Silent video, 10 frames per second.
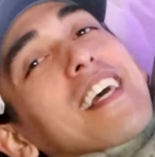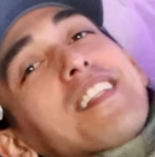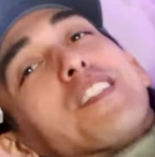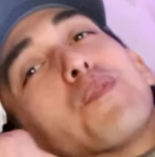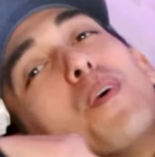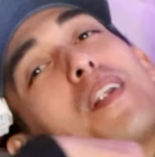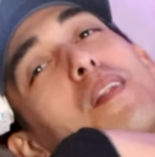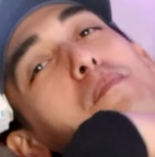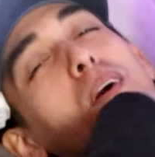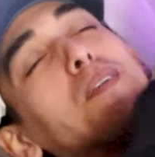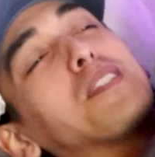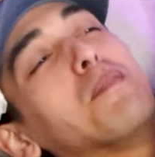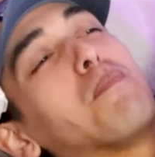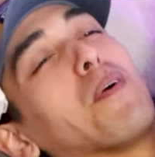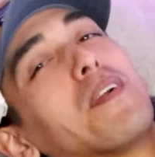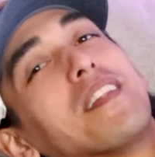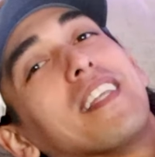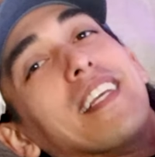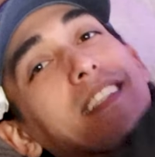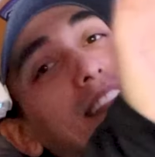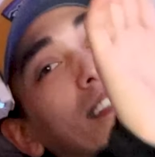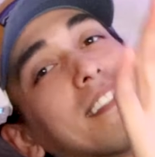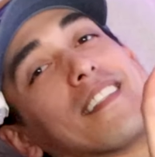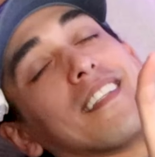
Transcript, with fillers: This is one of the most important things.